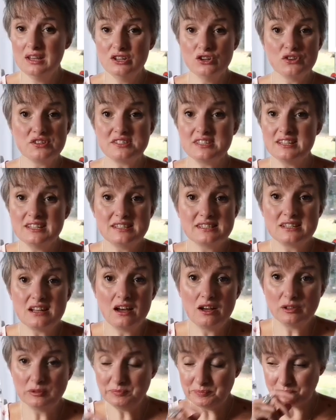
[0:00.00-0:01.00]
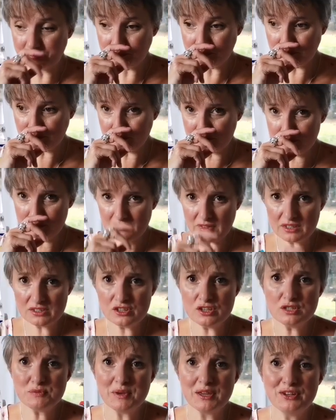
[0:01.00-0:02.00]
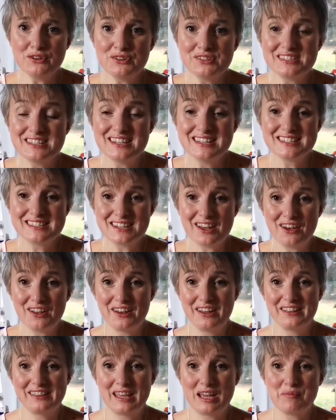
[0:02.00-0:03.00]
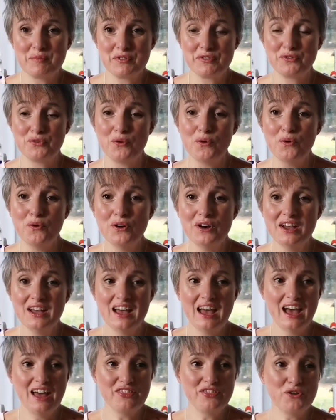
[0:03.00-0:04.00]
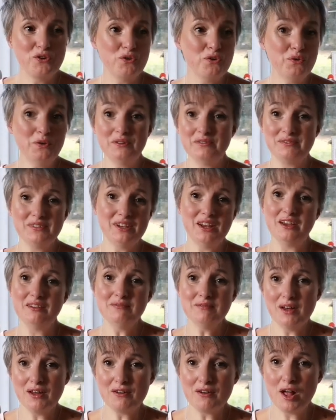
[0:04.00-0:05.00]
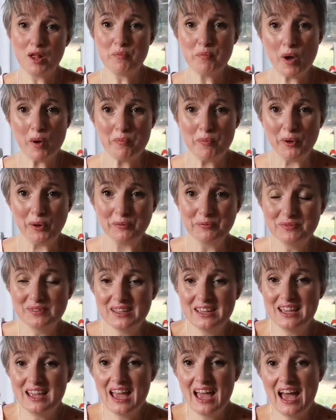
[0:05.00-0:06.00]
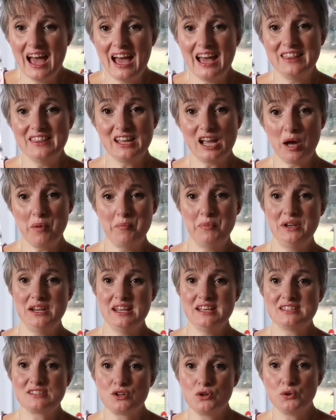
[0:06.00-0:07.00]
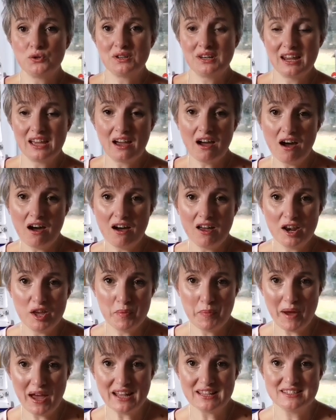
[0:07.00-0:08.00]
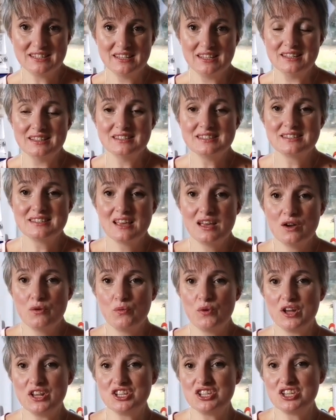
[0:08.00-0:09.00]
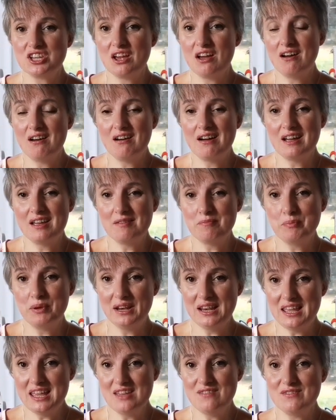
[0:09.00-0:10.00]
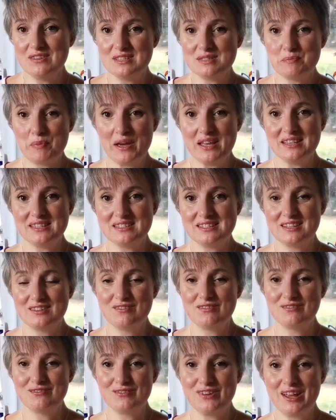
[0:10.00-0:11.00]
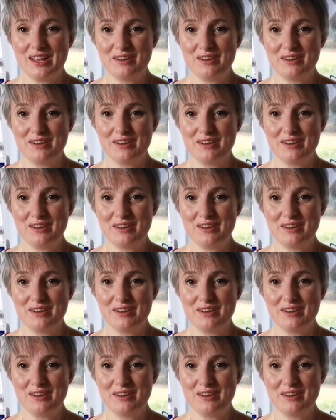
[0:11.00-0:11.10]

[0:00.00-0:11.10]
not seen style. Excuse me, I've not seen a style like that before, and thought, oh, you know, I'll pop on. And the company is called Lekala Patterns, which I believe is based in